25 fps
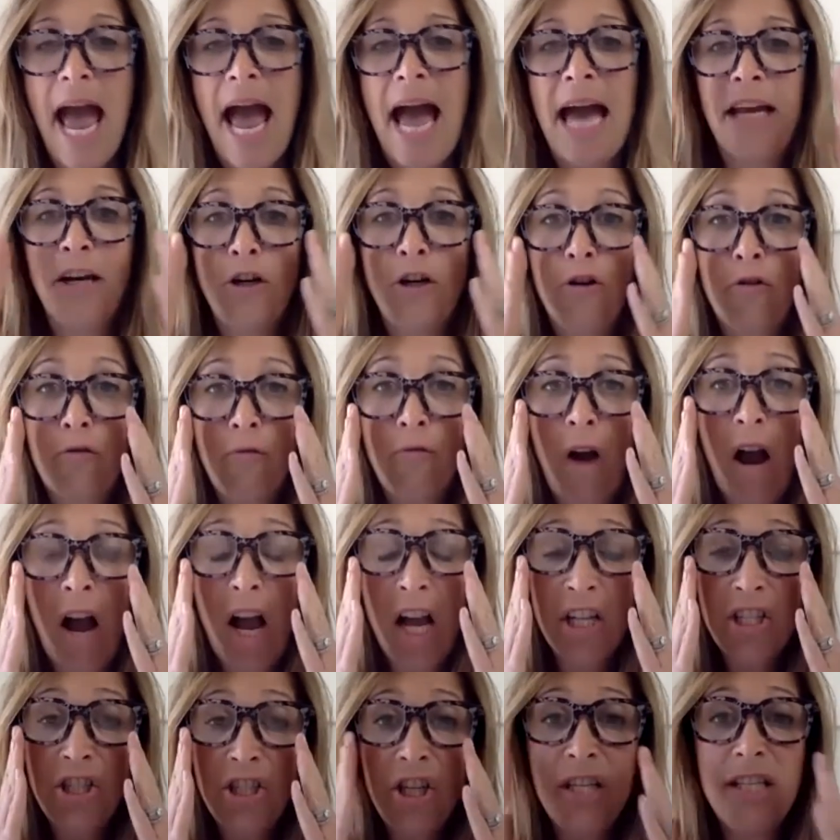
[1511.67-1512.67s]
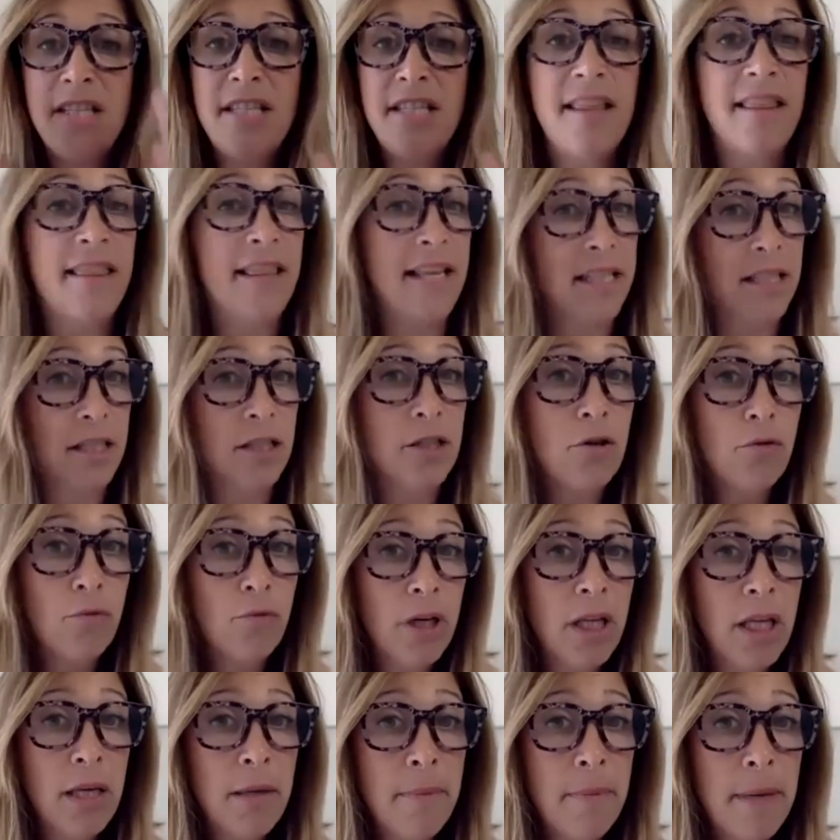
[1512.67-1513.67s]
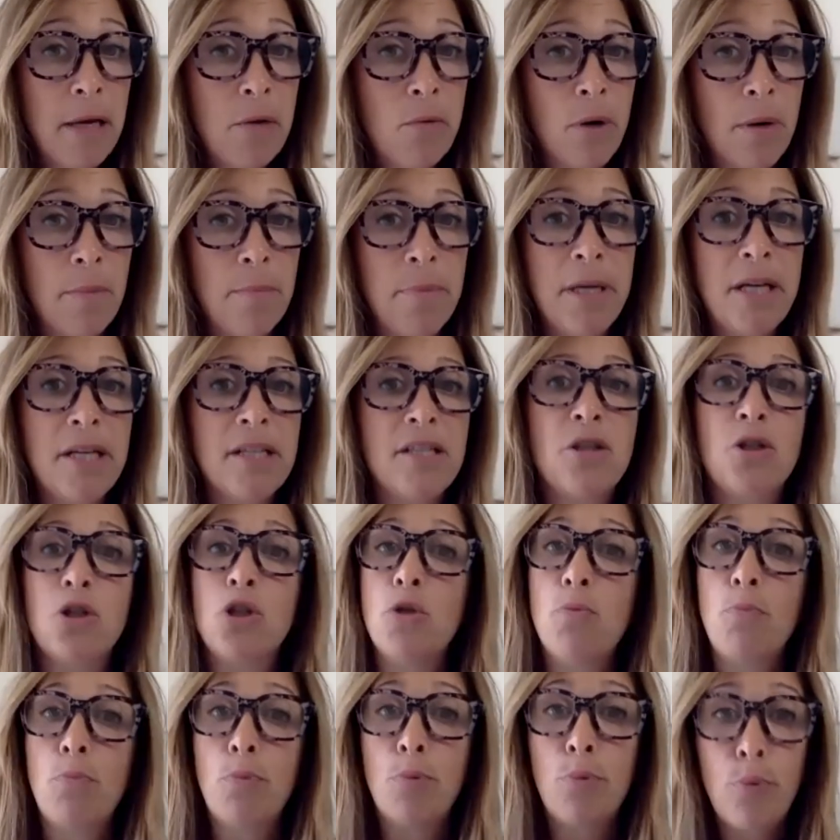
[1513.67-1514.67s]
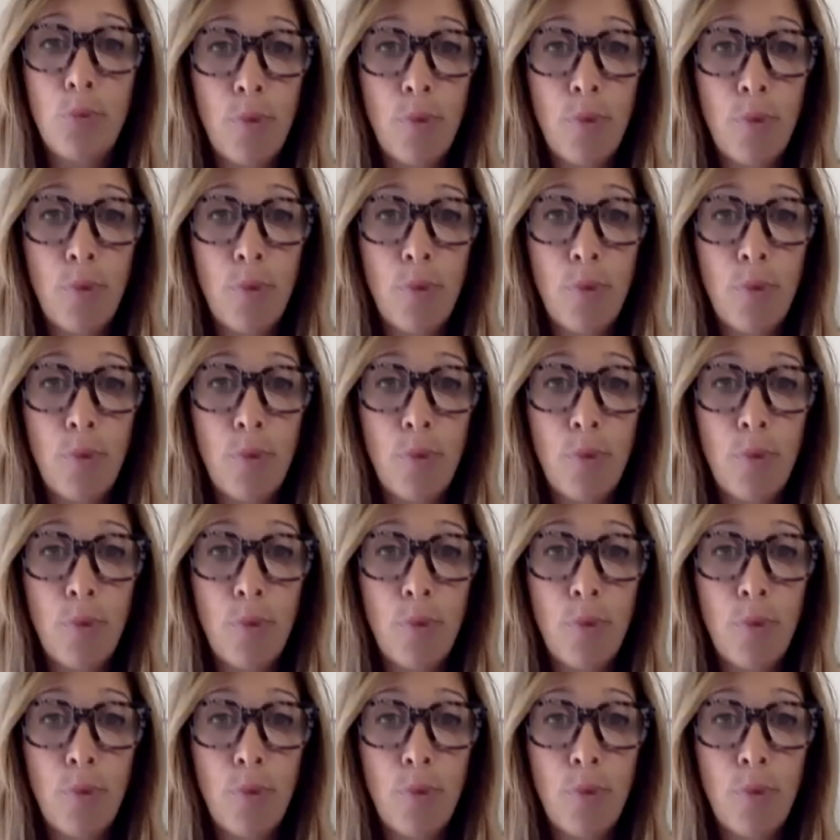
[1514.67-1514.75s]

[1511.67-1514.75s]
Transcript: And garages, this is a really big one because there's